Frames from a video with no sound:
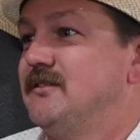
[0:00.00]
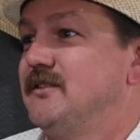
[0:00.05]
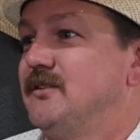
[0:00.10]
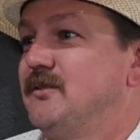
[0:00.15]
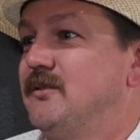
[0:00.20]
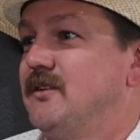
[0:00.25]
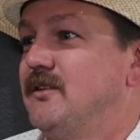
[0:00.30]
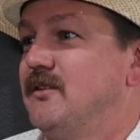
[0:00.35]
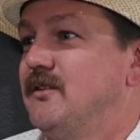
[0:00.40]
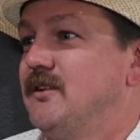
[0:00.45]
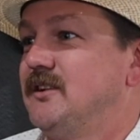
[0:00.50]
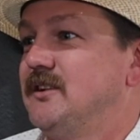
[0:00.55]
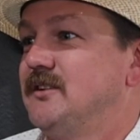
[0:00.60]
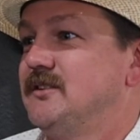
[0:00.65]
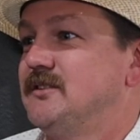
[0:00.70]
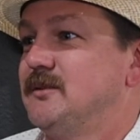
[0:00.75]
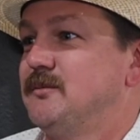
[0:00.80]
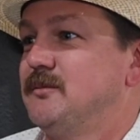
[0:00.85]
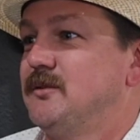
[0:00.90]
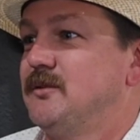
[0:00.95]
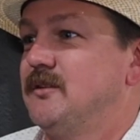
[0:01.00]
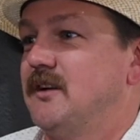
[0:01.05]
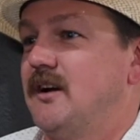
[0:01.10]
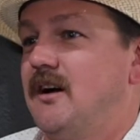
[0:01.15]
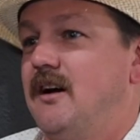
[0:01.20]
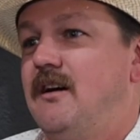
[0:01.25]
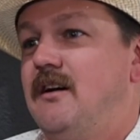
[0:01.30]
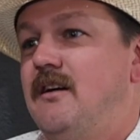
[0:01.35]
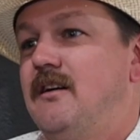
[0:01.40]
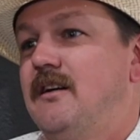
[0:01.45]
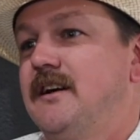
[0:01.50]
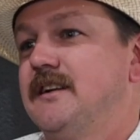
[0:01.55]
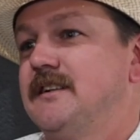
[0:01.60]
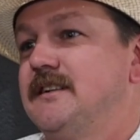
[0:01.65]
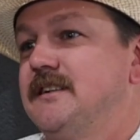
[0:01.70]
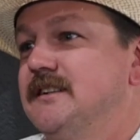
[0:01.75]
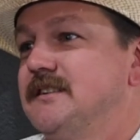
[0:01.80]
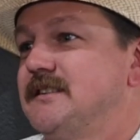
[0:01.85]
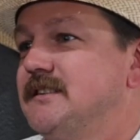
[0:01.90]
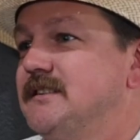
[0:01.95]
You want to go run and do something real quick?" "No, I got
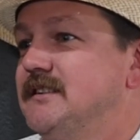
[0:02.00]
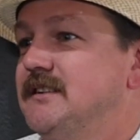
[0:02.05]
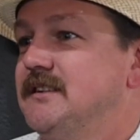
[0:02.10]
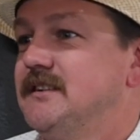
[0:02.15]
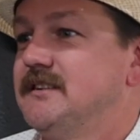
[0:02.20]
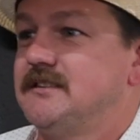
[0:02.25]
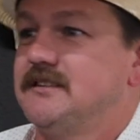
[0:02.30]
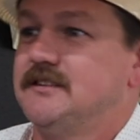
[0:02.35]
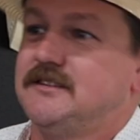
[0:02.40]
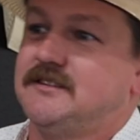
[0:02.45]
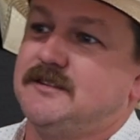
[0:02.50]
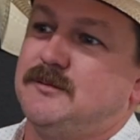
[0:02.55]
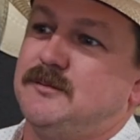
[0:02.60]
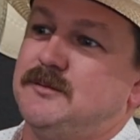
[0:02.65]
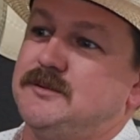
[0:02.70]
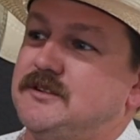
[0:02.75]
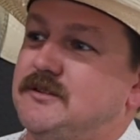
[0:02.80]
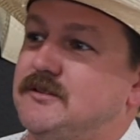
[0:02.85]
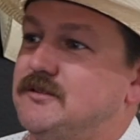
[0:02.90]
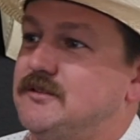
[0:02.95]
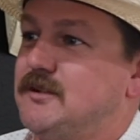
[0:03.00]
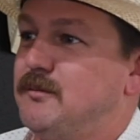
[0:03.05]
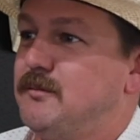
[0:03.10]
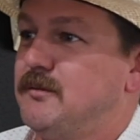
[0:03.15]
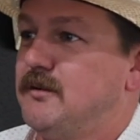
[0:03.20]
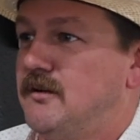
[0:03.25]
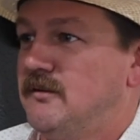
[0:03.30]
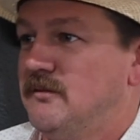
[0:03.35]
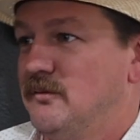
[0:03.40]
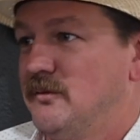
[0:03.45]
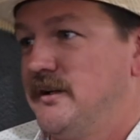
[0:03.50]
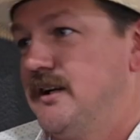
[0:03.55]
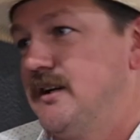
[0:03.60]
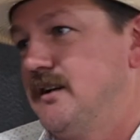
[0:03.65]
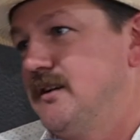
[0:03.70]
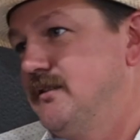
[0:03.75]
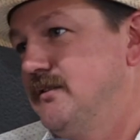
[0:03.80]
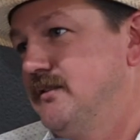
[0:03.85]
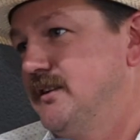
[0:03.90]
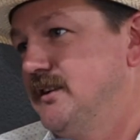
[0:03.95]
this and this, and so and so's coming over. We got to
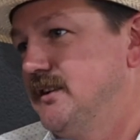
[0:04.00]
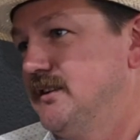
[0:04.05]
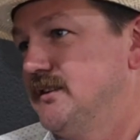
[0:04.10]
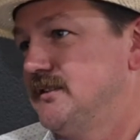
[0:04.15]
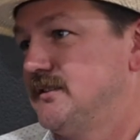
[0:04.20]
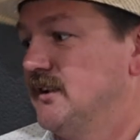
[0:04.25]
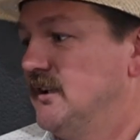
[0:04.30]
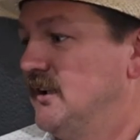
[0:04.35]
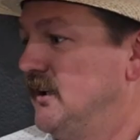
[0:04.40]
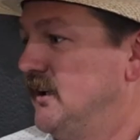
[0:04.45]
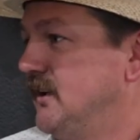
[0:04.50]
do this.